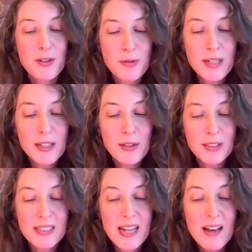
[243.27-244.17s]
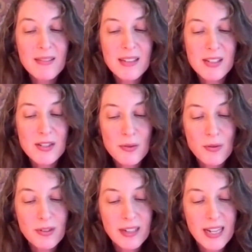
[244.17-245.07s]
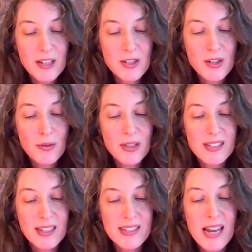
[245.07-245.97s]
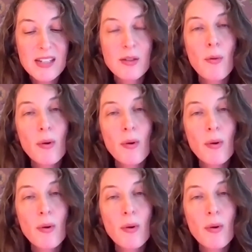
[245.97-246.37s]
are critical to tell this story and show the success